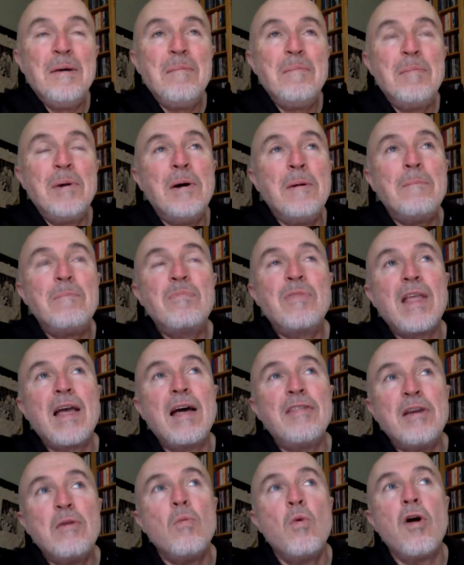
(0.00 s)
But I
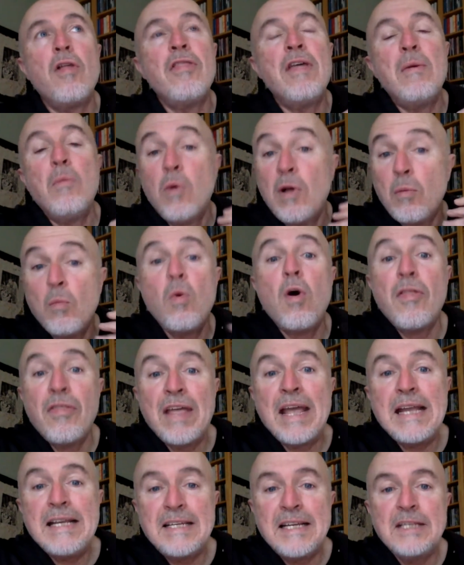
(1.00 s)
think what
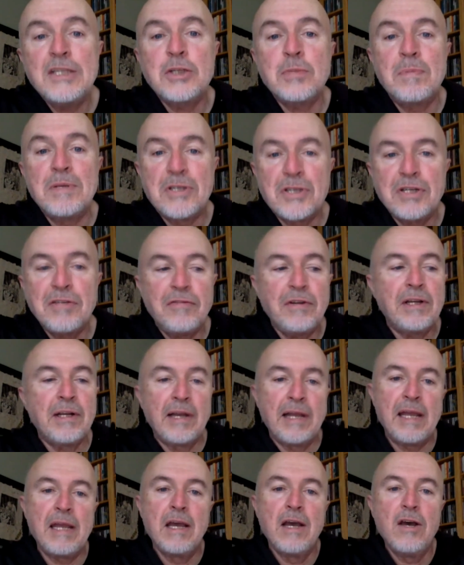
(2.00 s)
they did
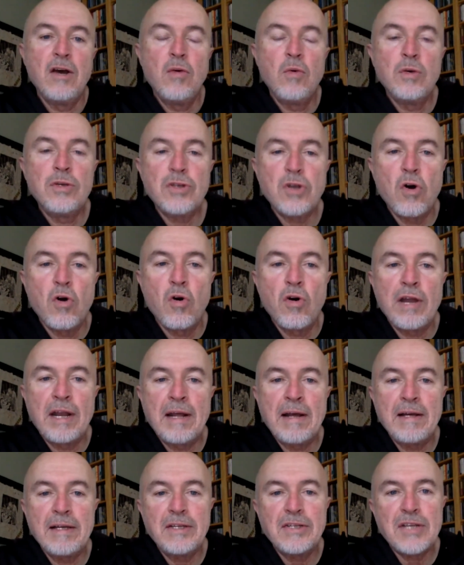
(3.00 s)
specifically was
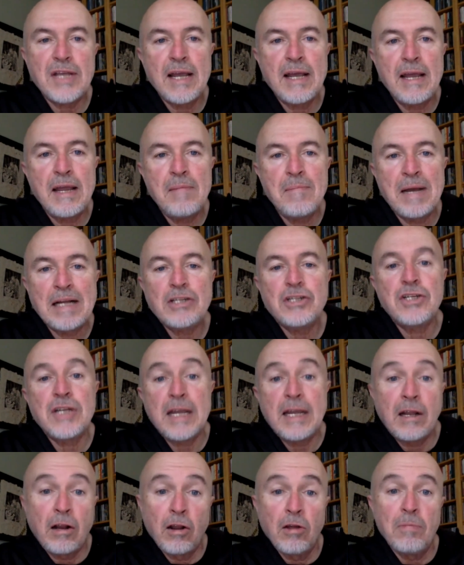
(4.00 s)
organise a match
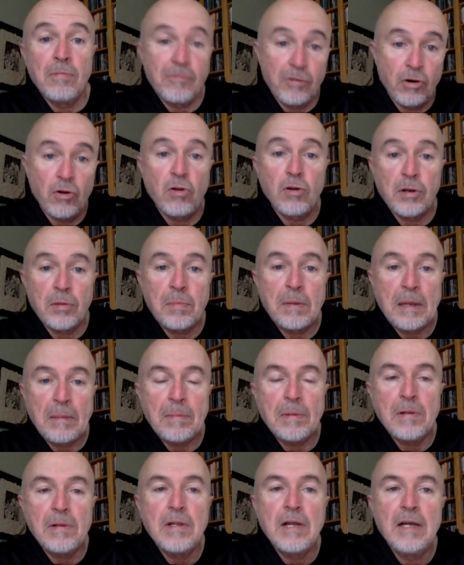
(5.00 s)
day club for older
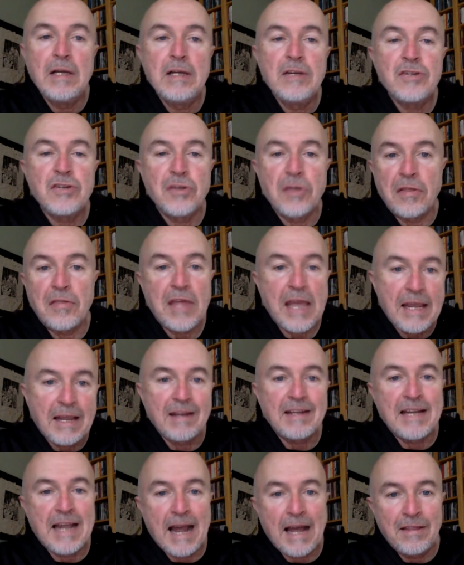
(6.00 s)
people, so that they
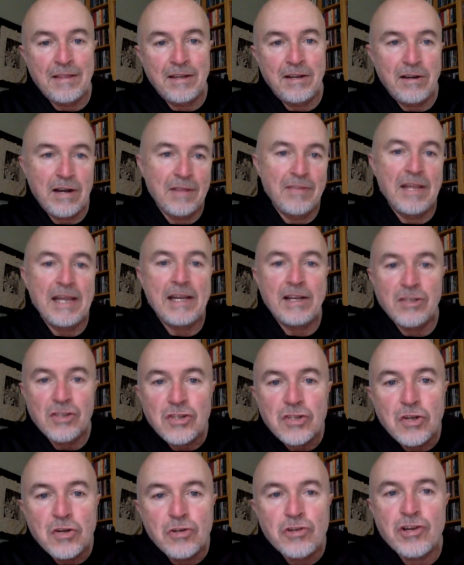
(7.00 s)
could gather and they could
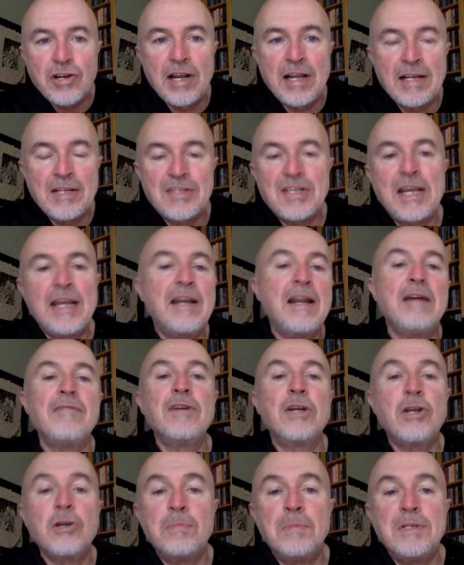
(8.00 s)
socialise, they could have
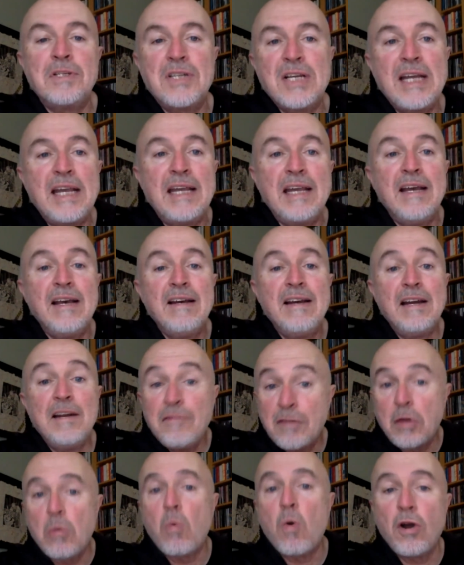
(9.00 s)
a cup of tea, and if
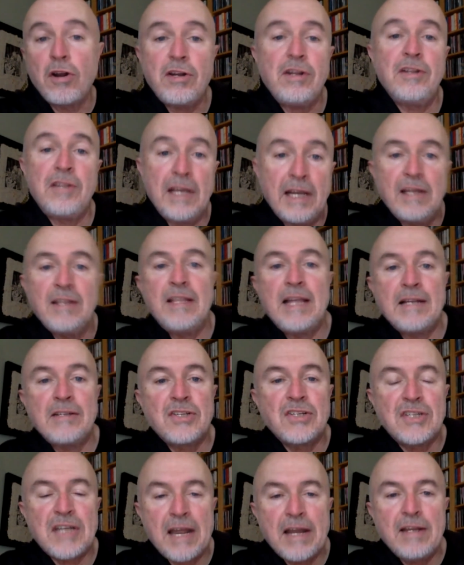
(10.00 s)
they wanted, they could then
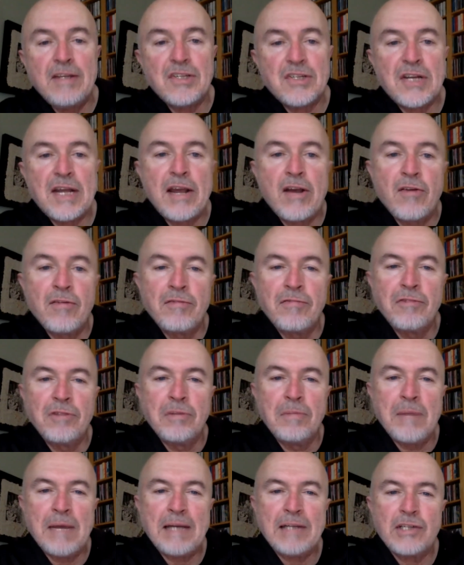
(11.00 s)
stay on for
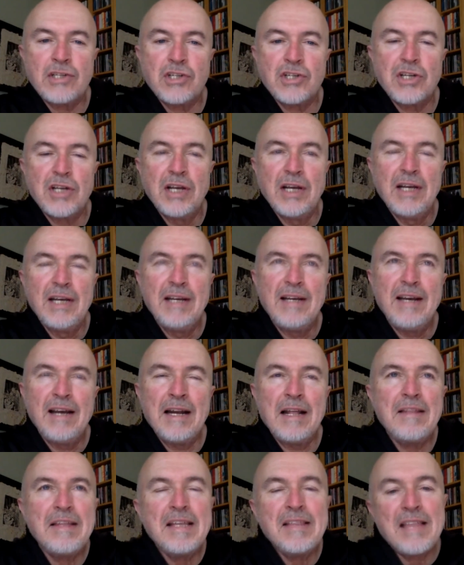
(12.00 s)
the match. And
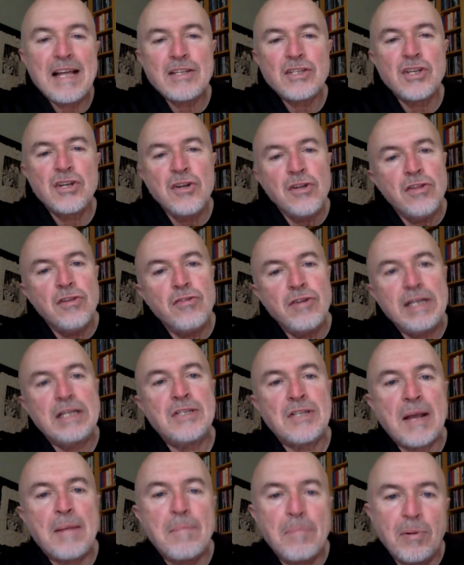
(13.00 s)
I think that's another
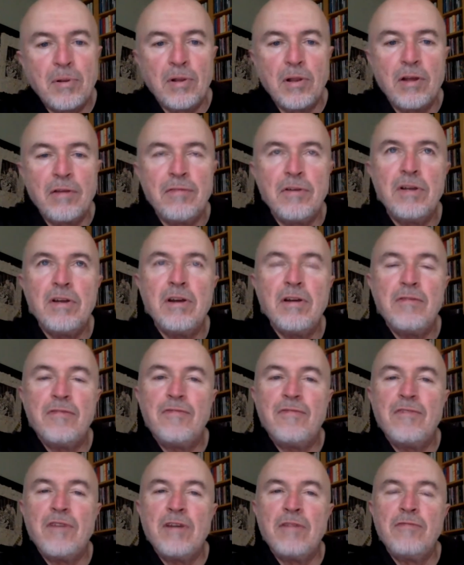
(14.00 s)
example
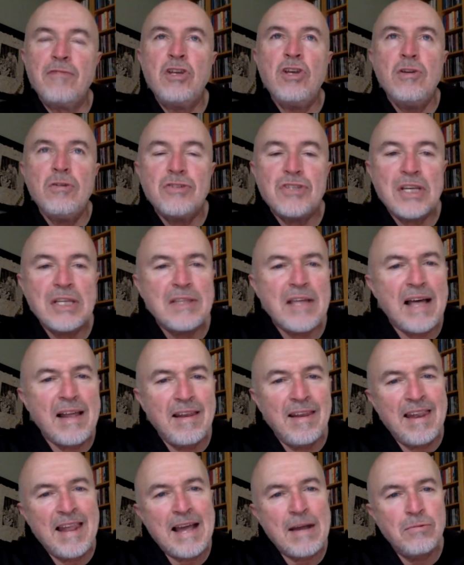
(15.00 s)
of using
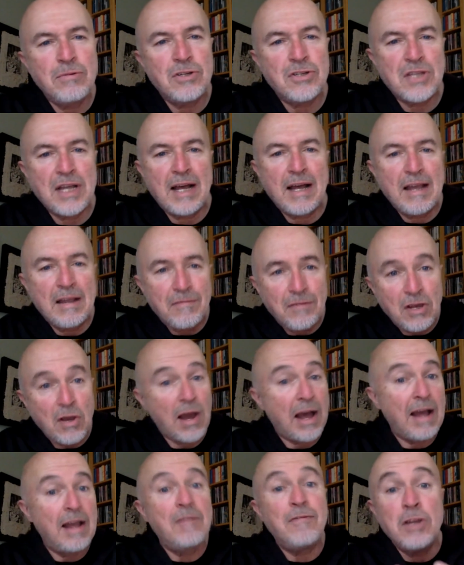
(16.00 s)
that lounge. That if
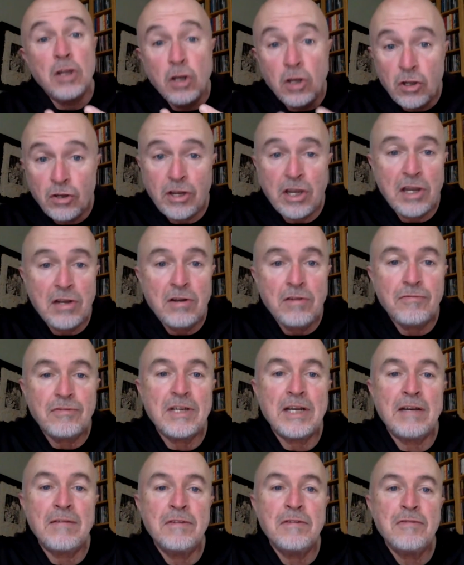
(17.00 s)
you're lucky enough
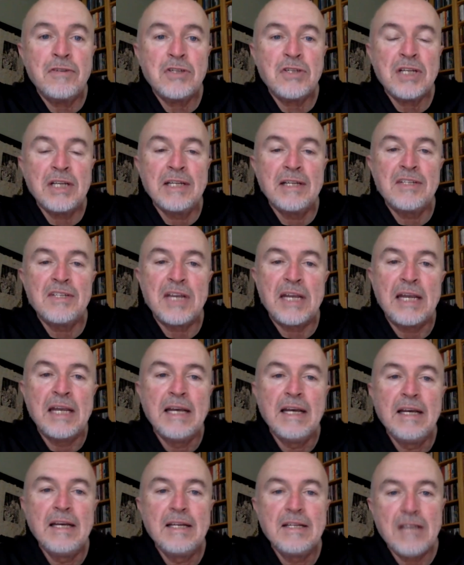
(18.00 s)
to have the facility
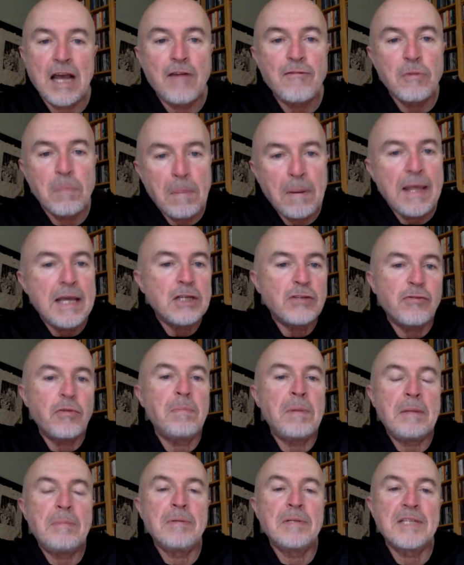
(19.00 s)
to have a place for
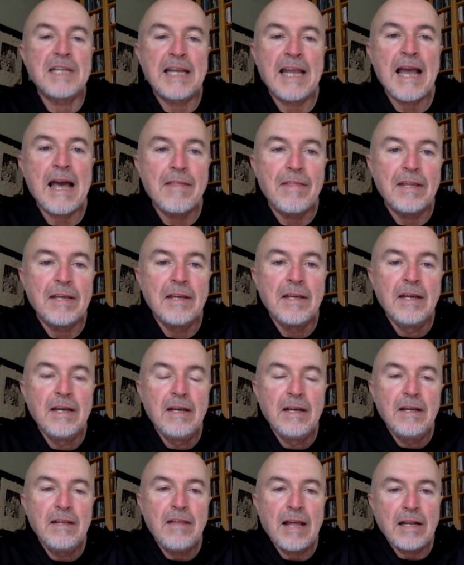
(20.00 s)
people to gather,
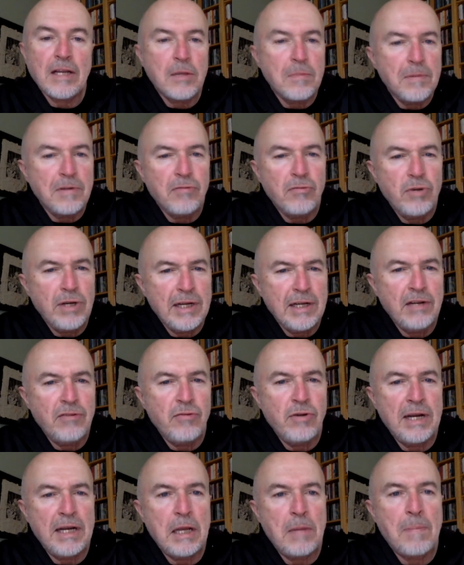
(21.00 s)
that can be really,
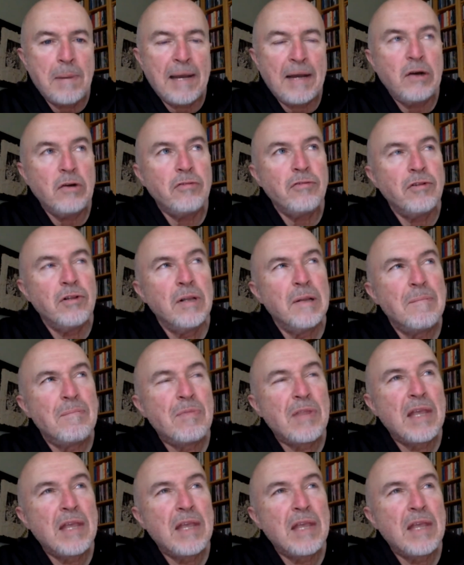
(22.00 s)
really powerful.